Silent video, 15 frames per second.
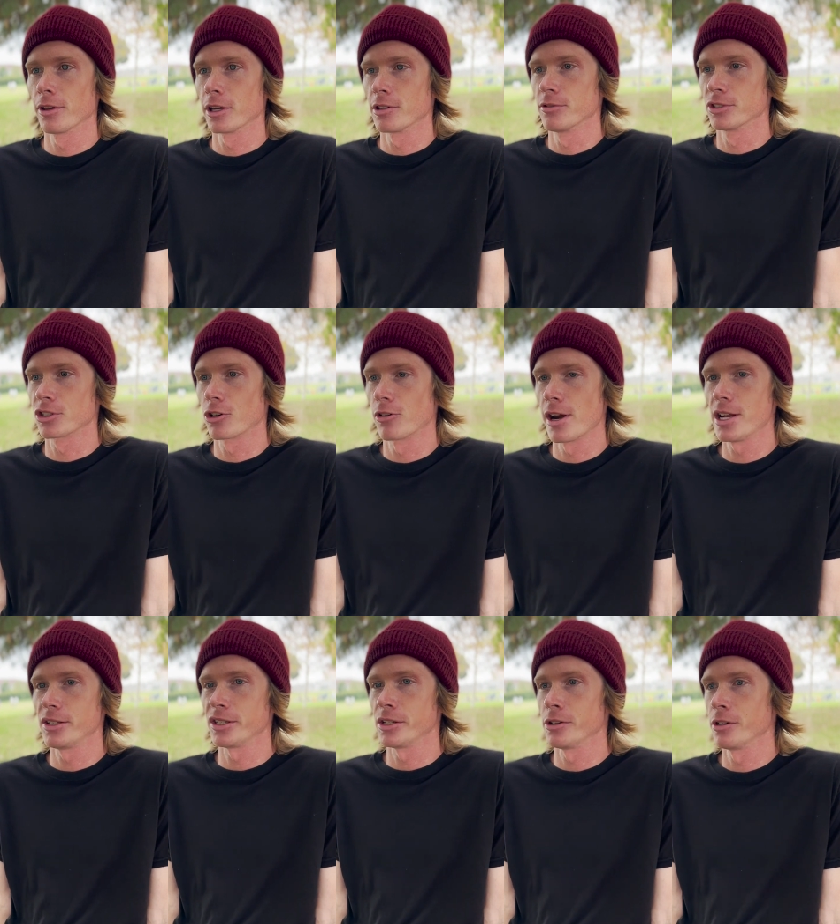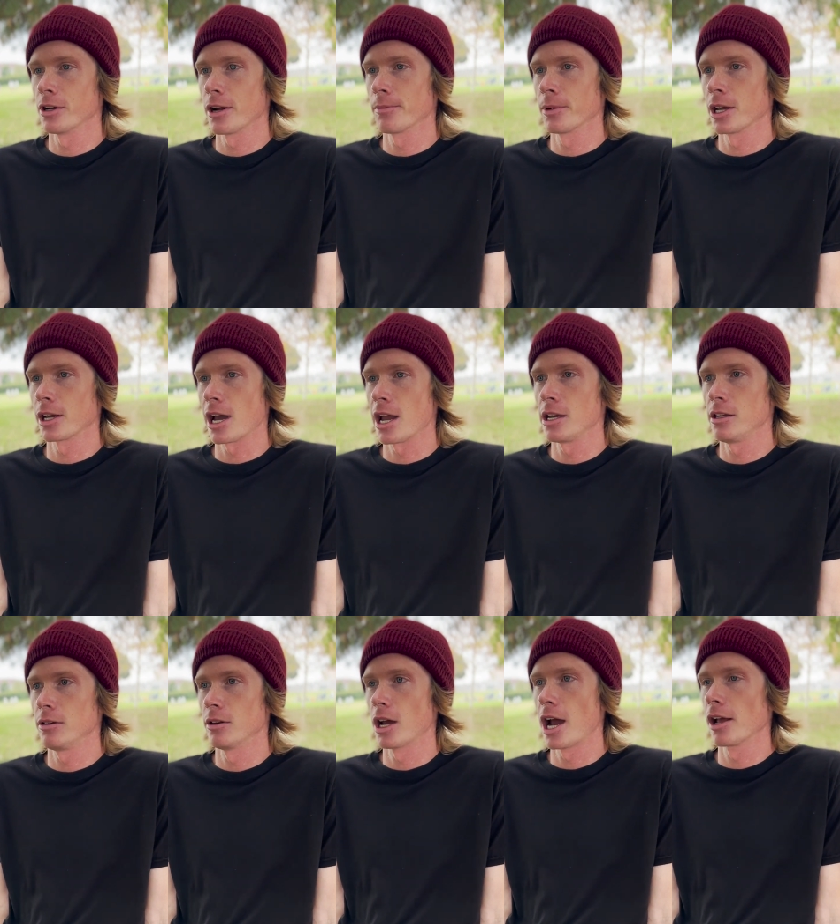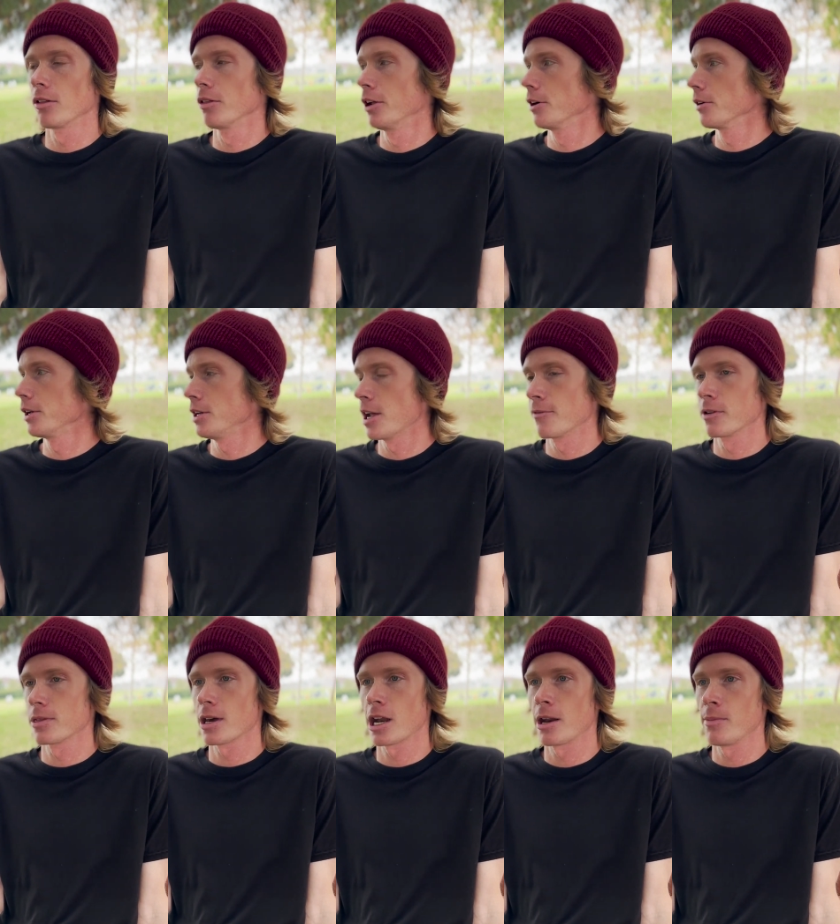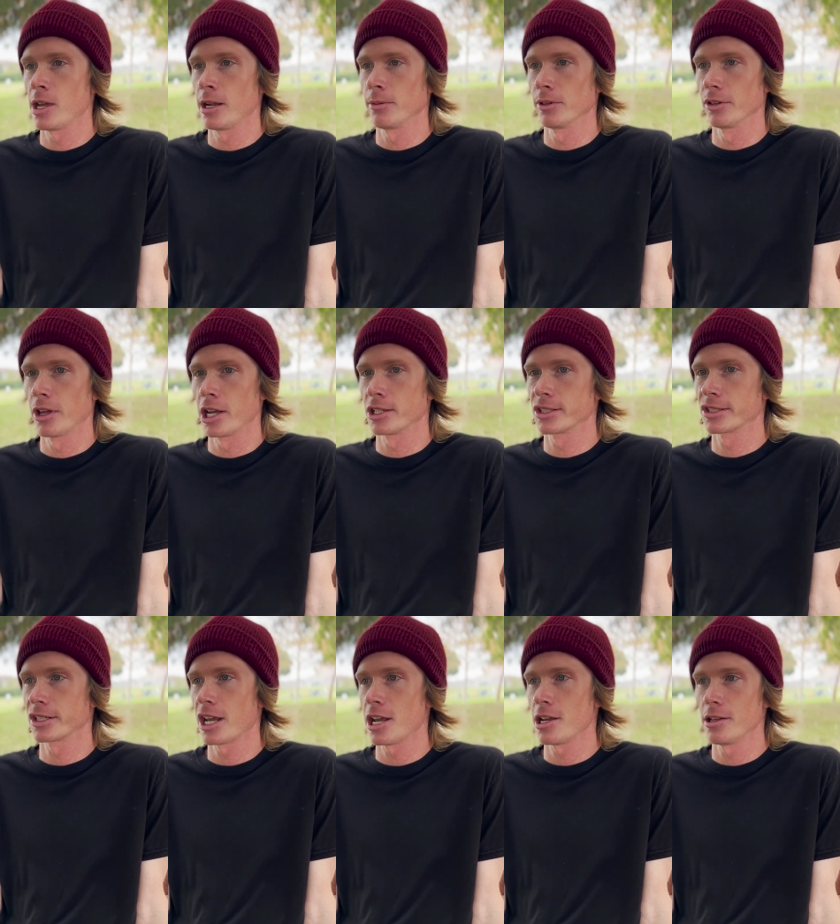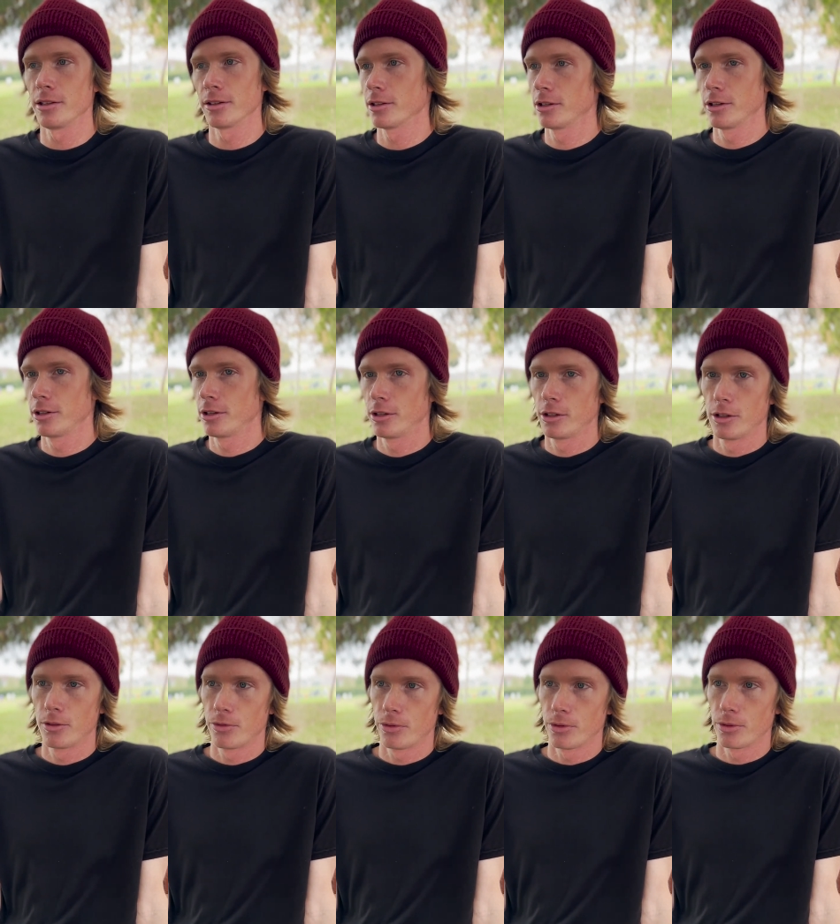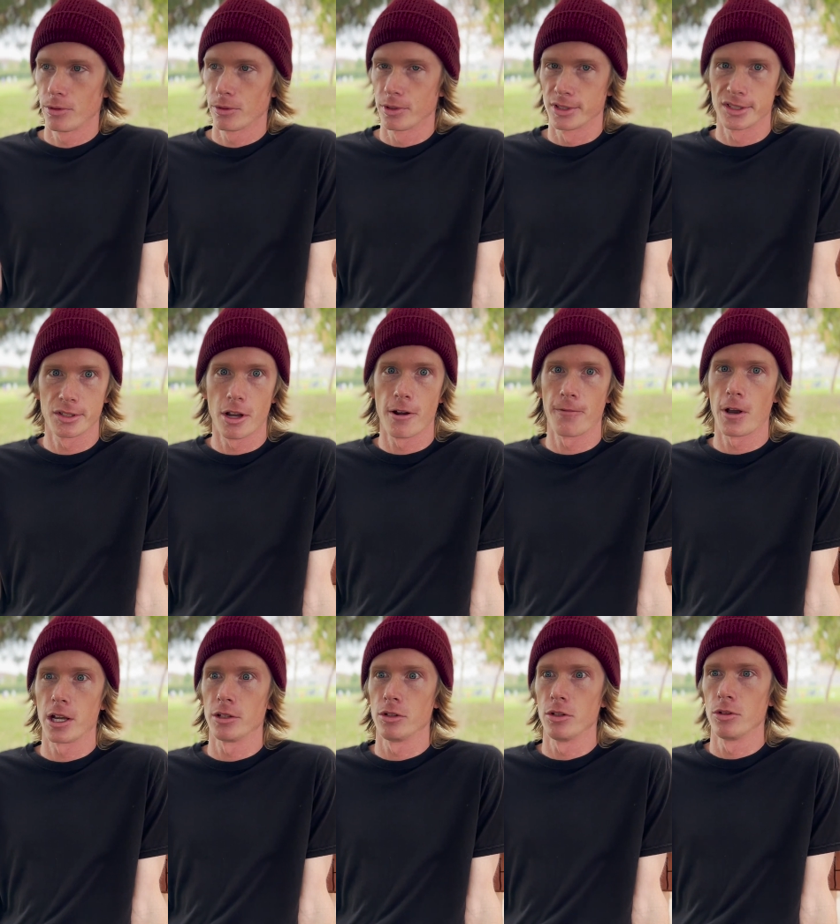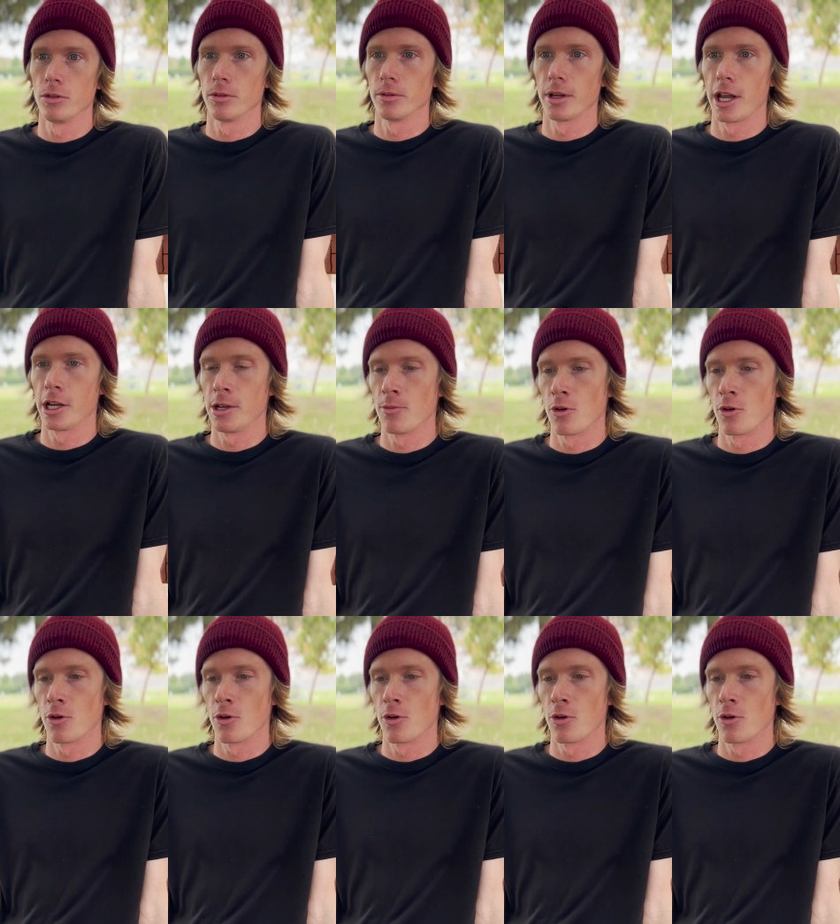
Like it was crazy, dude. I'm like I literally never thought I'd be able to like skate the stuff I do anymore.